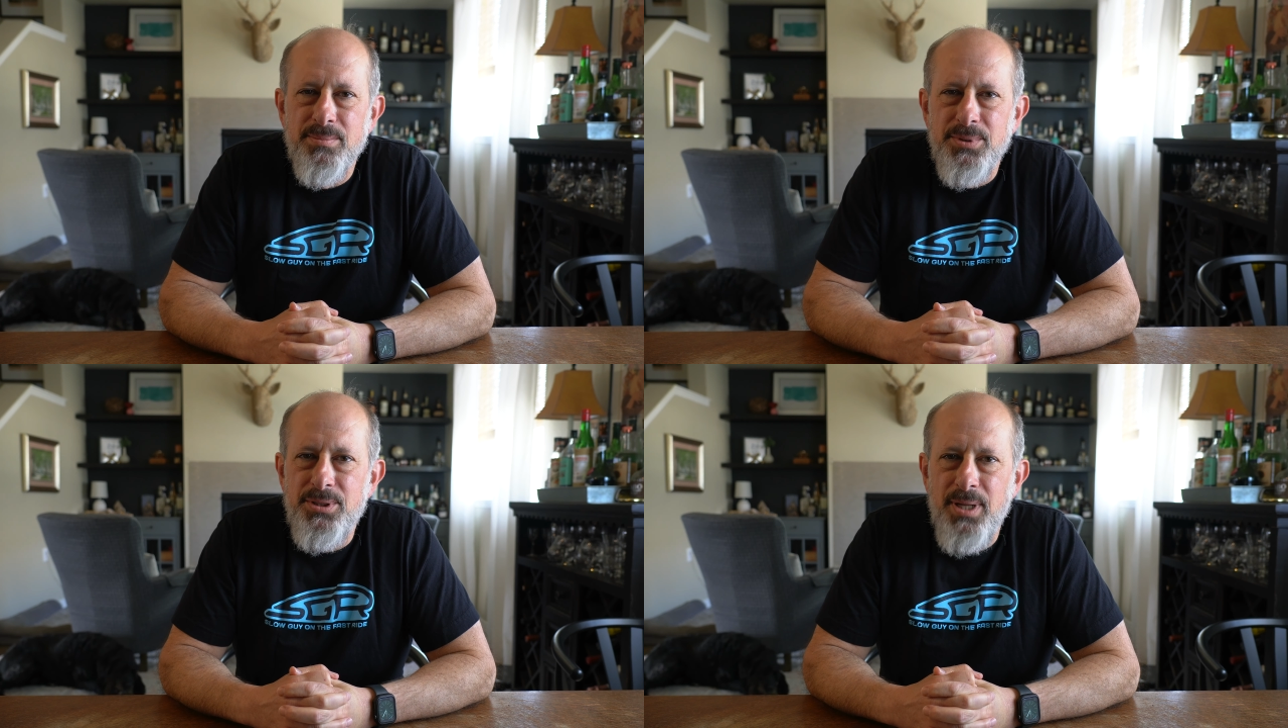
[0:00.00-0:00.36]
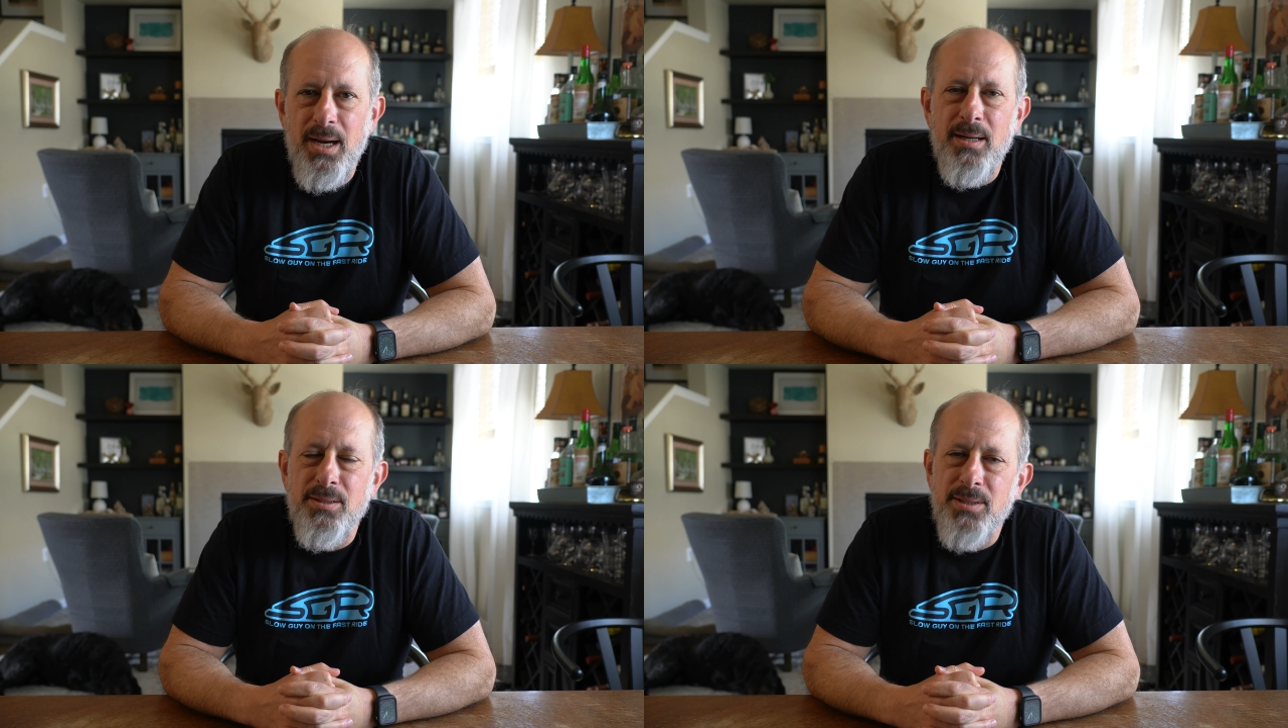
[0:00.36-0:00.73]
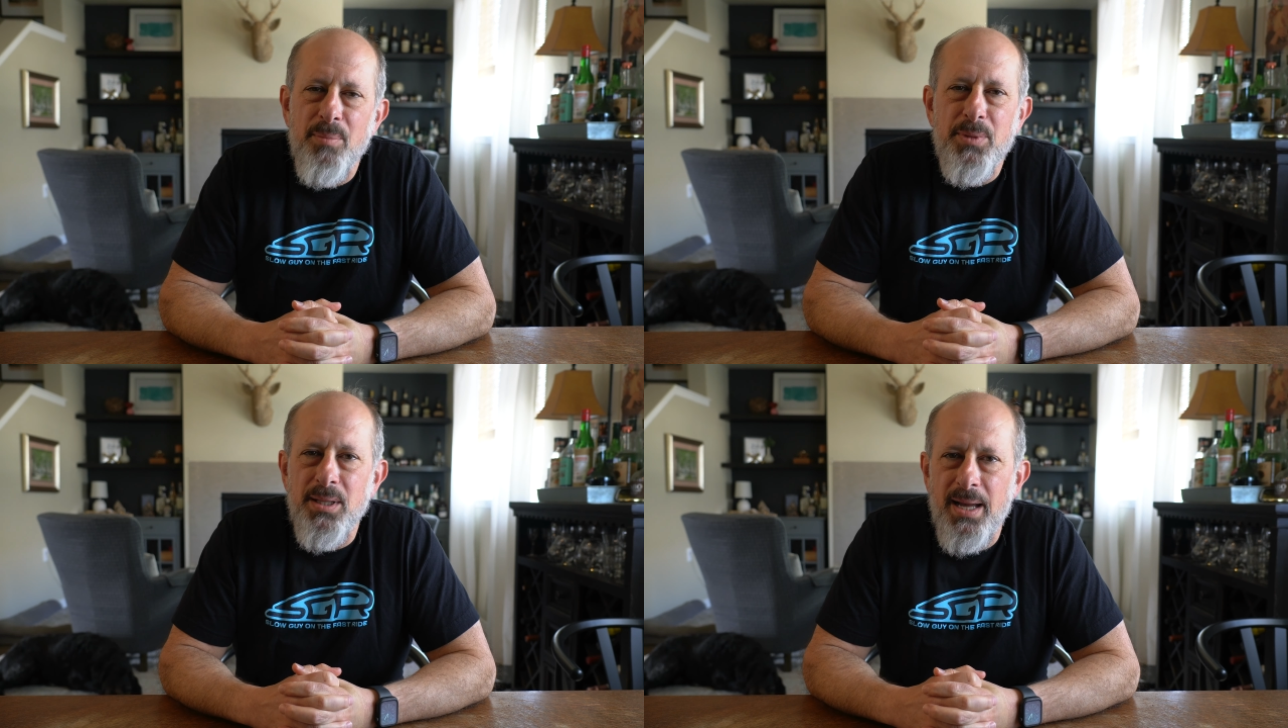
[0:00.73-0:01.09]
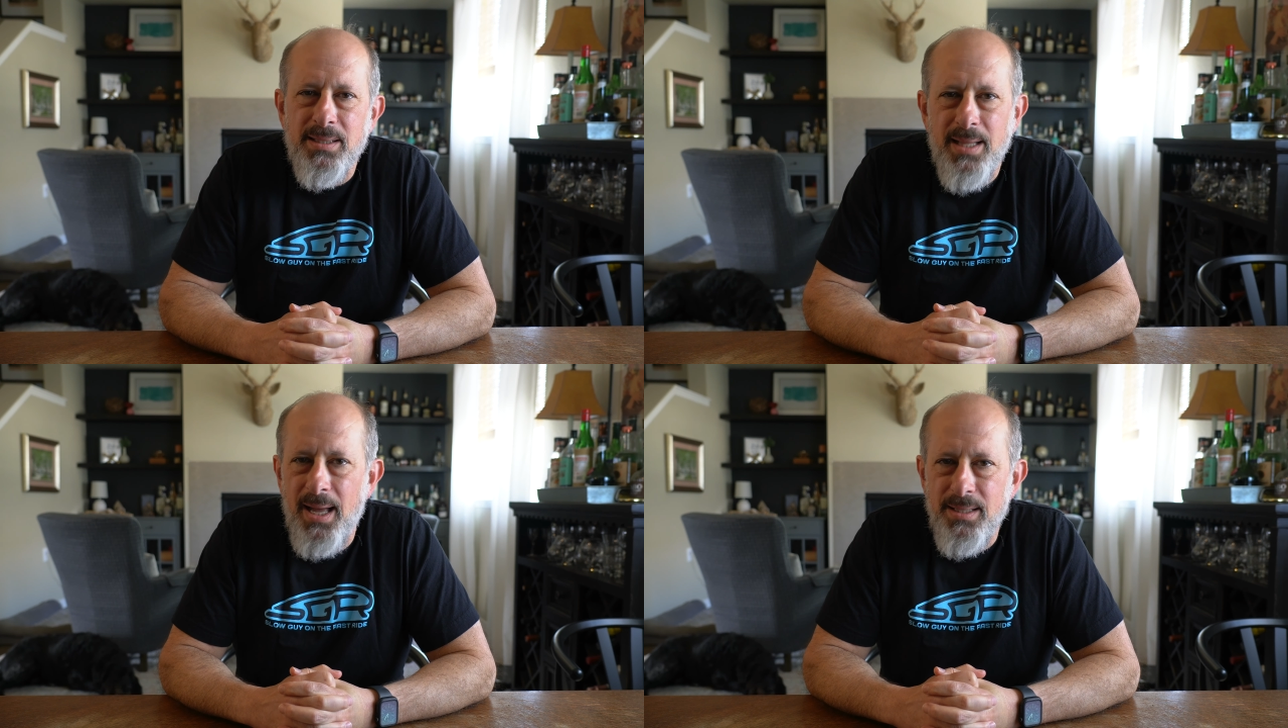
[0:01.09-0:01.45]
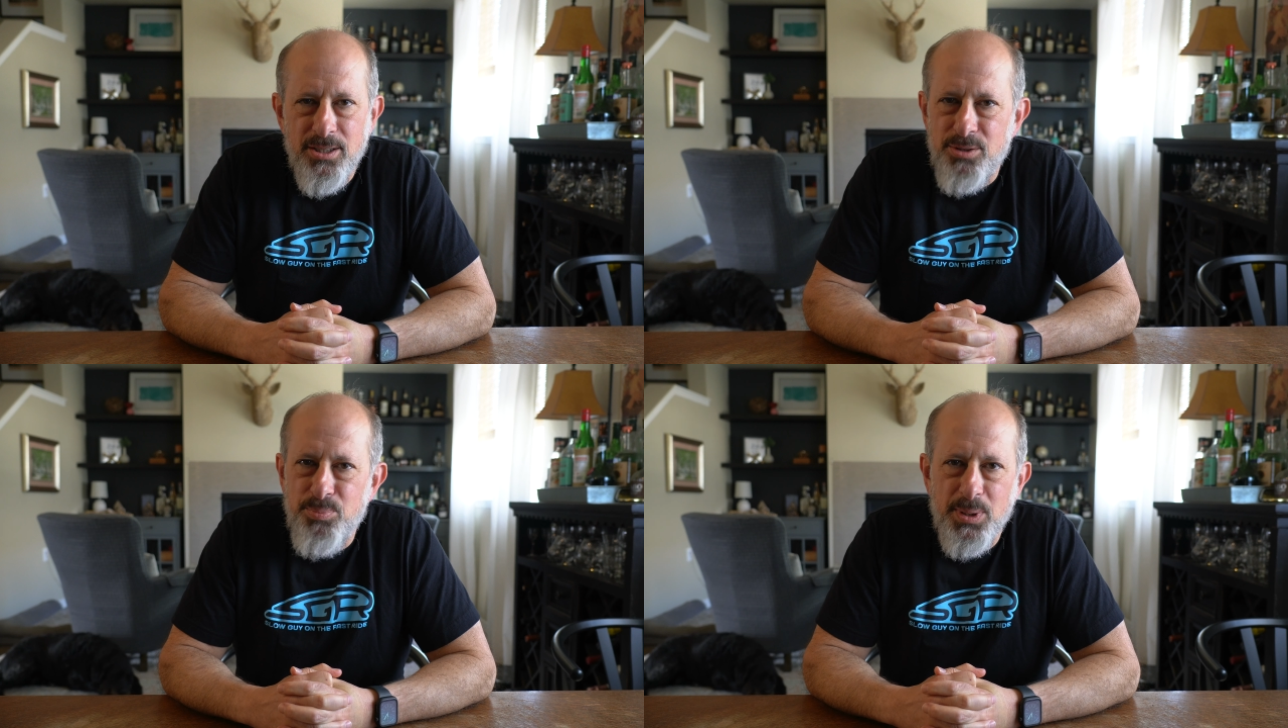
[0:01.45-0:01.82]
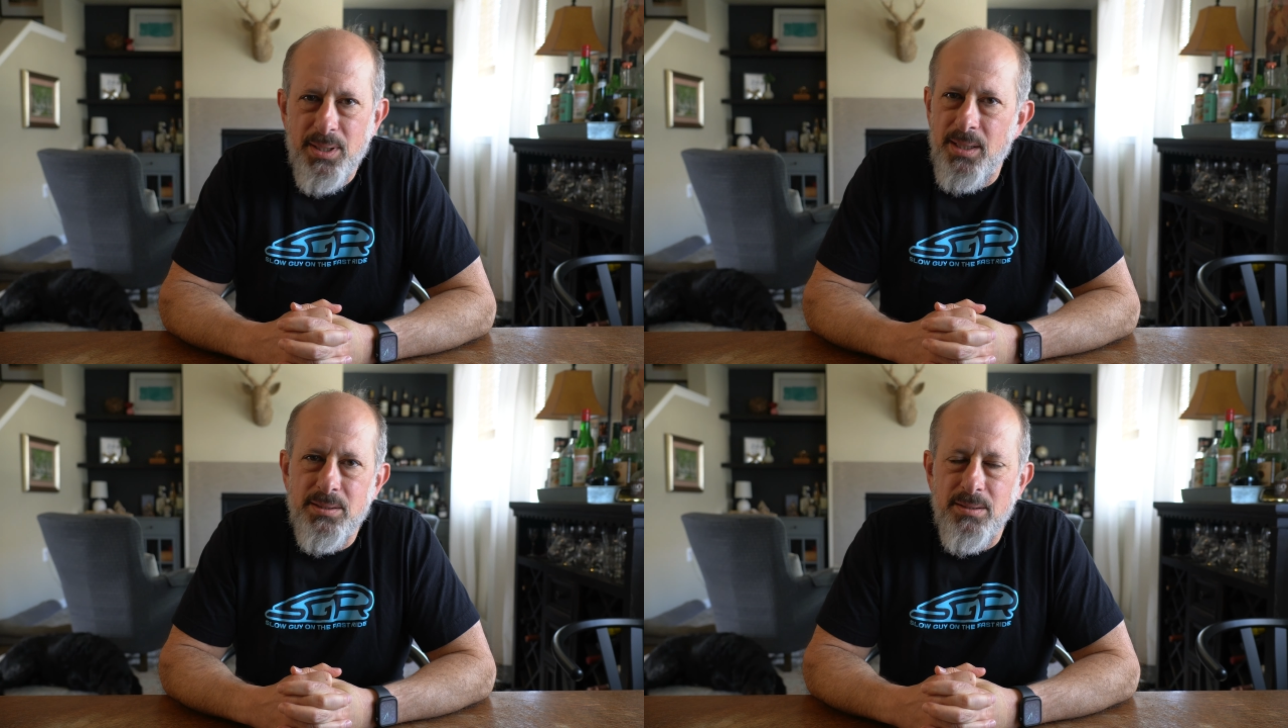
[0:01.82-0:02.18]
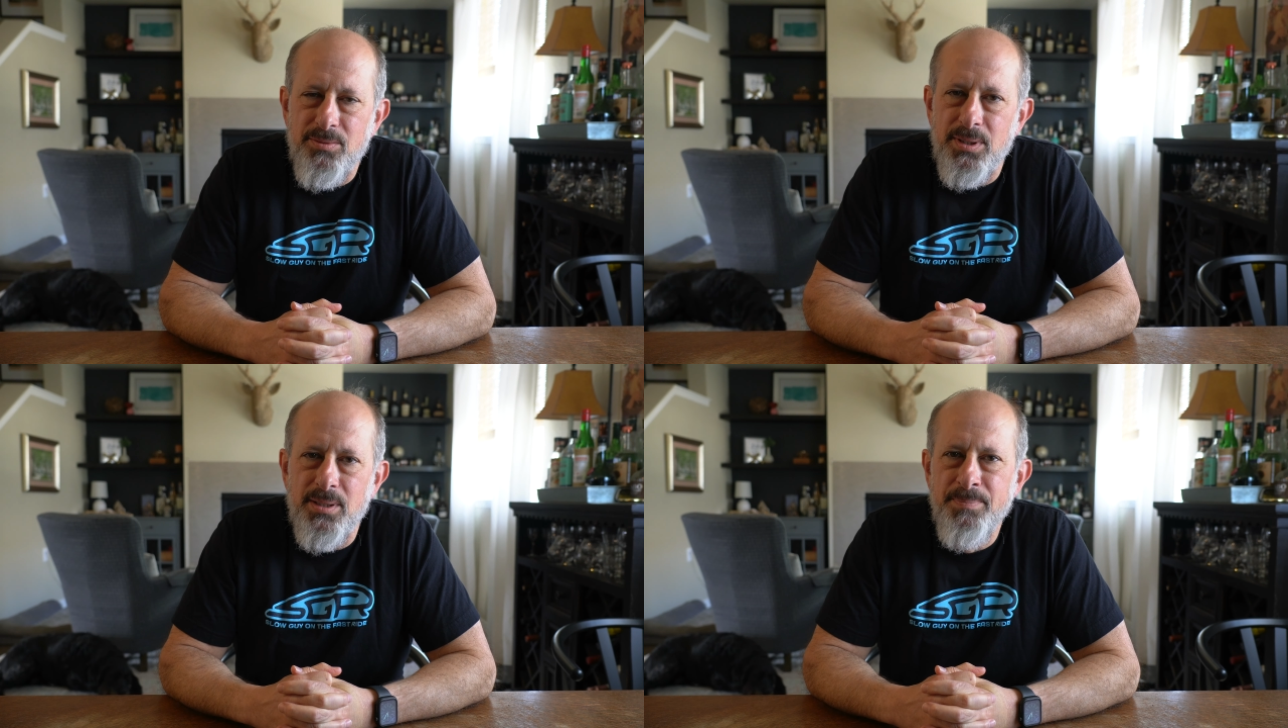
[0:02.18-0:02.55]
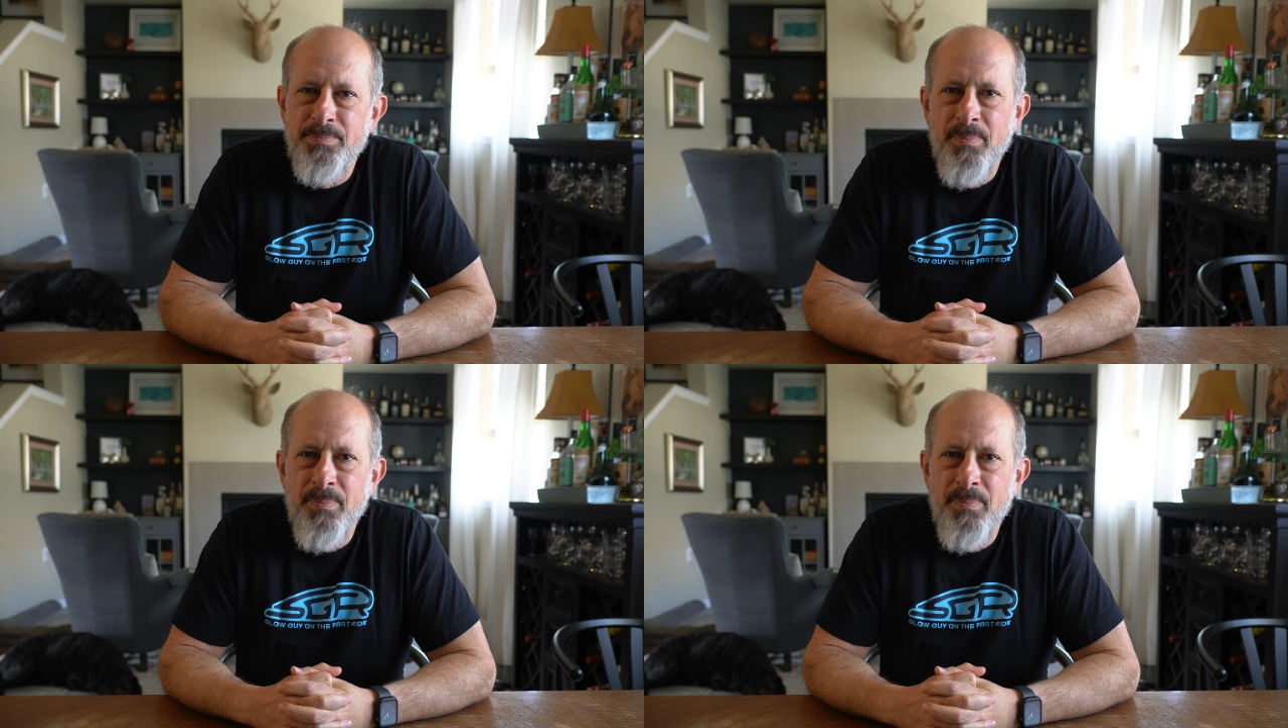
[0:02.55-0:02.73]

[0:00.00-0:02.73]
share something like that just because of